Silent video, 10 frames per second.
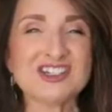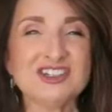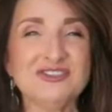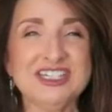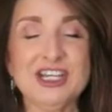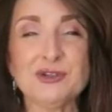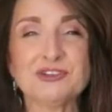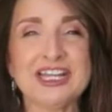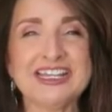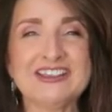fashion
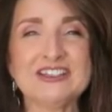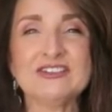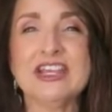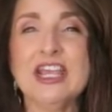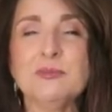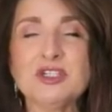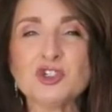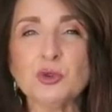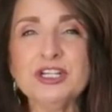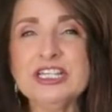videos like this, be
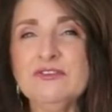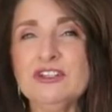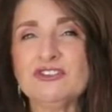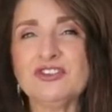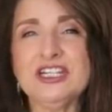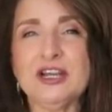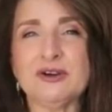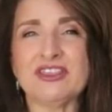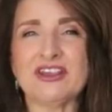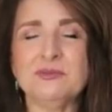sure and give this
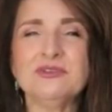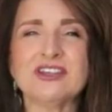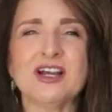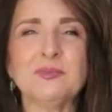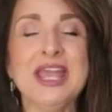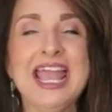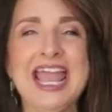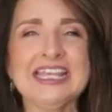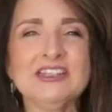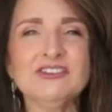video a thumbs up
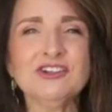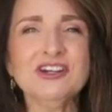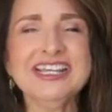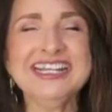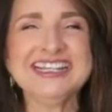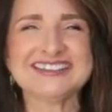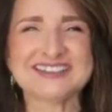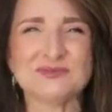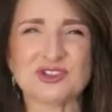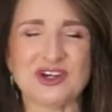and consider hitting
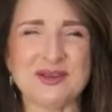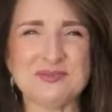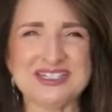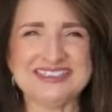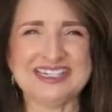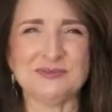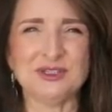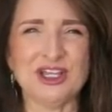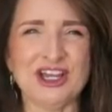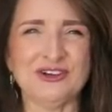that subscribe button
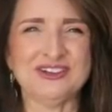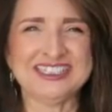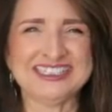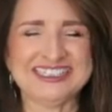down below.